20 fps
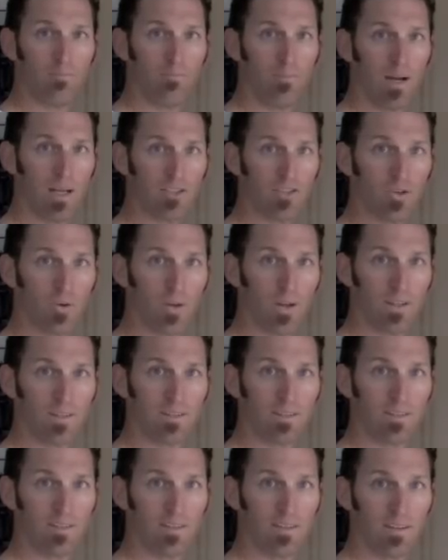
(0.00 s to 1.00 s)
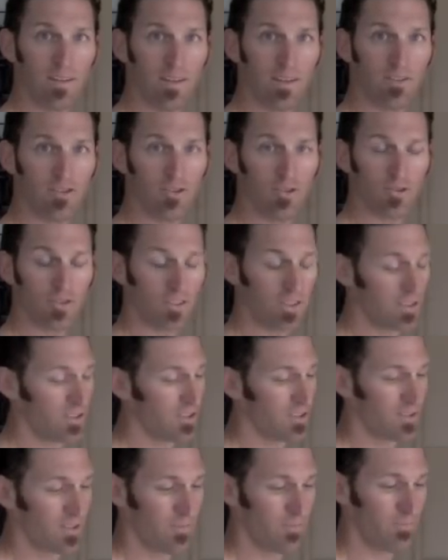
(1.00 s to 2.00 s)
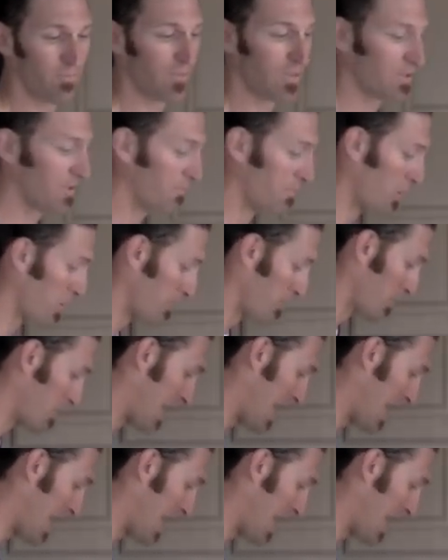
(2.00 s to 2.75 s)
my choice is usually just some, some purple